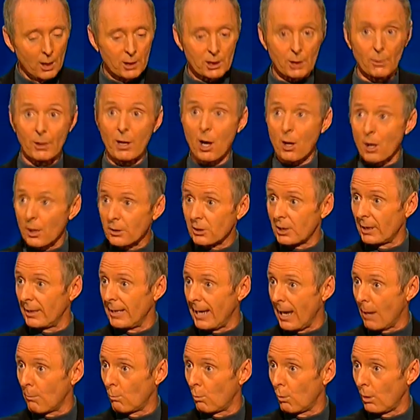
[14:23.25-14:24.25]
So we got onto
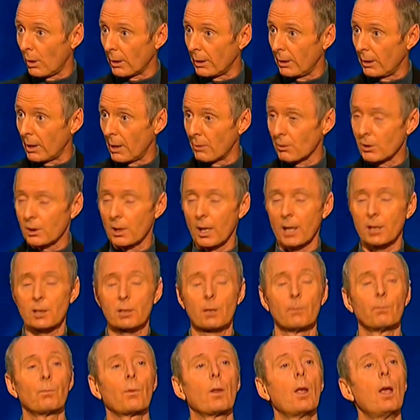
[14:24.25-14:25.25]
the M1 in those
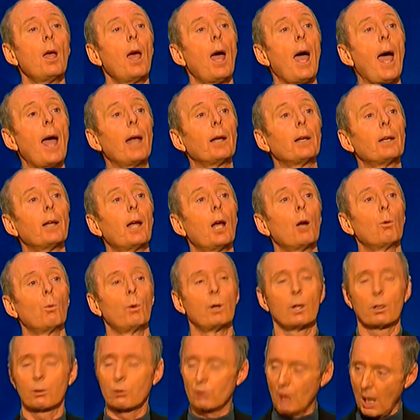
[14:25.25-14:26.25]
days, and uh,
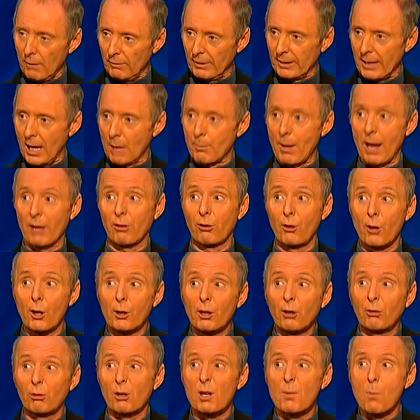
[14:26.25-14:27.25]
we were travelling now about
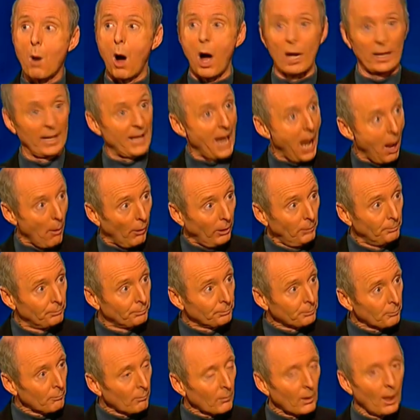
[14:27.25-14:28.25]
33 mile an hour,
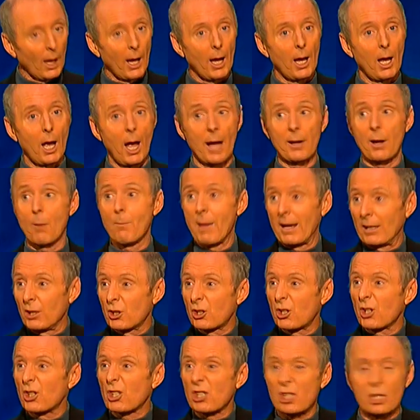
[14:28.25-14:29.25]
uh, and I
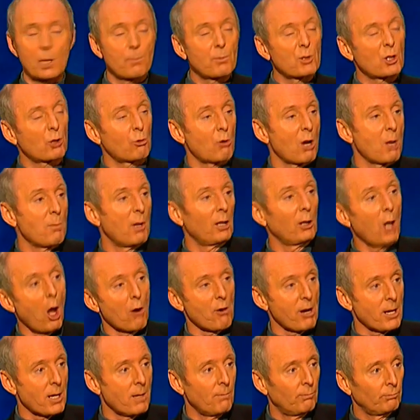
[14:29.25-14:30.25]
managed to slipstream a
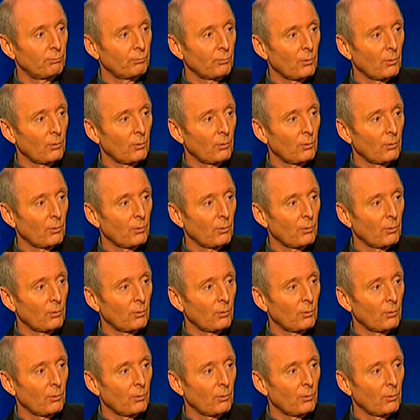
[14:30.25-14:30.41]
lorry.